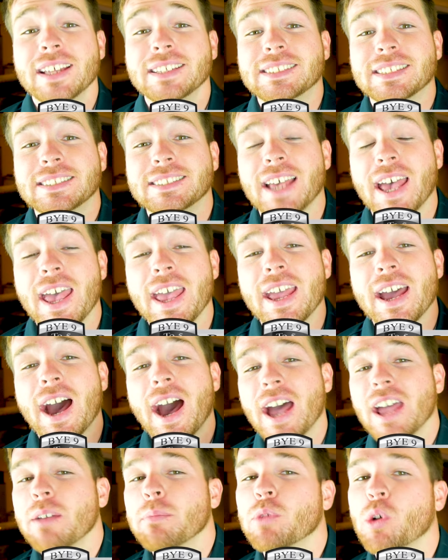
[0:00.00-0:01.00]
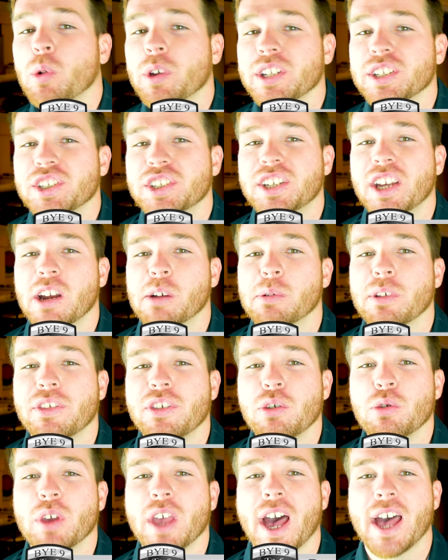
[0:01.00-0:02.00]
And today I am going to share with
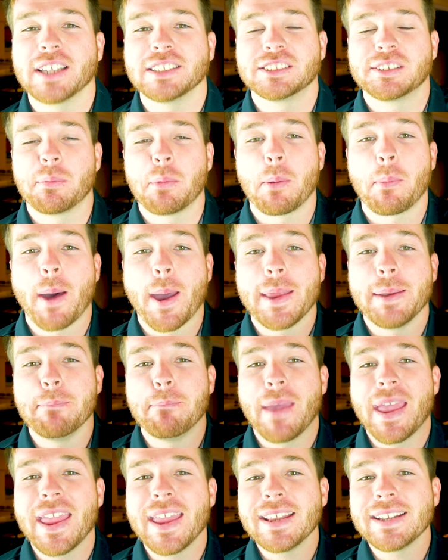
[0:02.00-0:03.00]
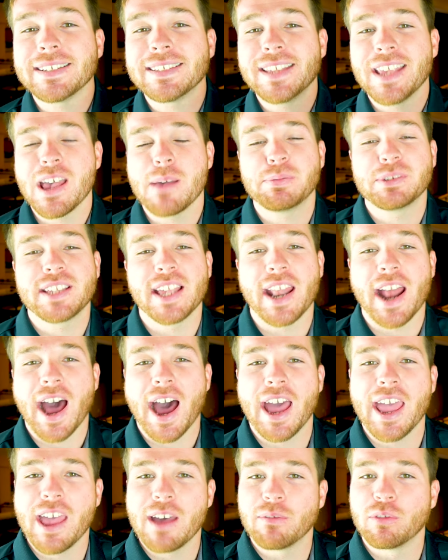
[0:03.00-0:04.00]
you guys some of my main tips that
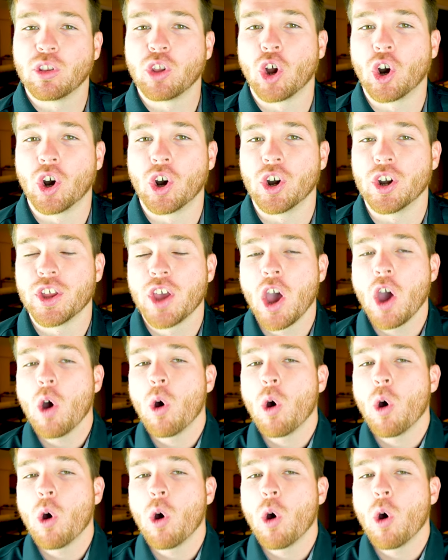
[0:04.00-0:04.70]
I have learned